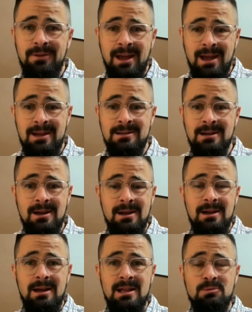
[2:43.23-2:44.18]
And
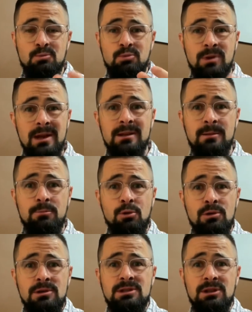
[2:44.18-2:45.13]
it's really
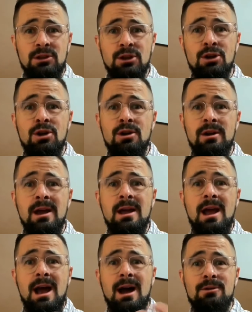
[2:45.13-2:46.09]
important to learn
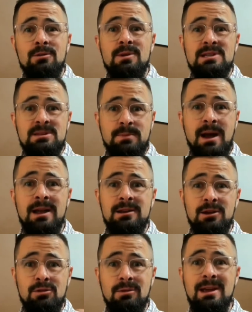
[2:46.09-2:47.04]
how to respond to
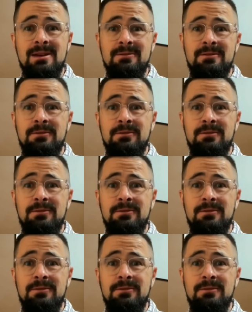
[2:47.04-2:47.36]
grief.